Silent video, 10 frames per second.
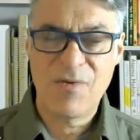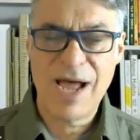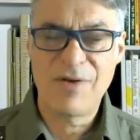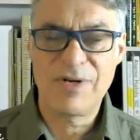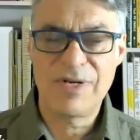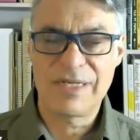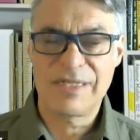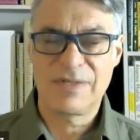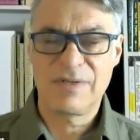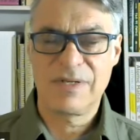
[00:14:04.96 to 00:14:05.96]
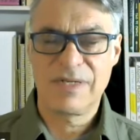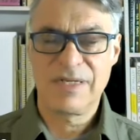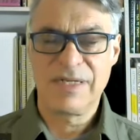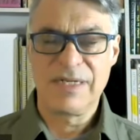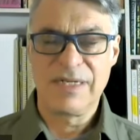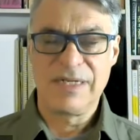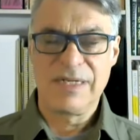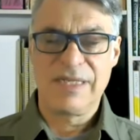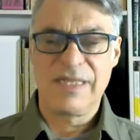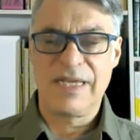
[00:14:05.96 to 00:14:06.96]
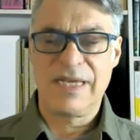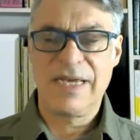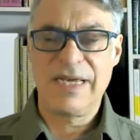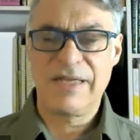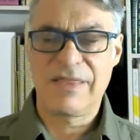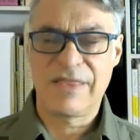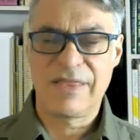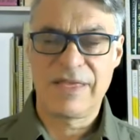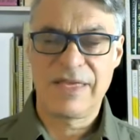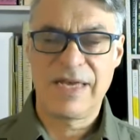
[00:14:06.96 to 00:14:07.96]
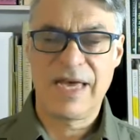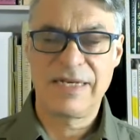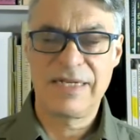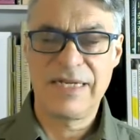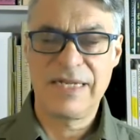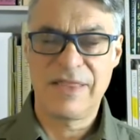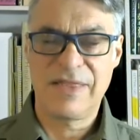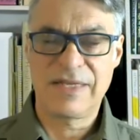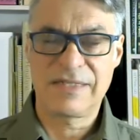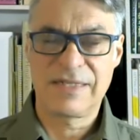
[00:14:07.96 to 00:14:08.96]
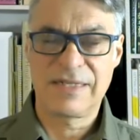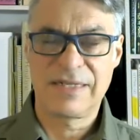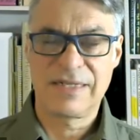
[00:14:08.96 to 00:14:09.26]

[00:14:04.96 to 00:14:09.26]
around us, the earth underneath us.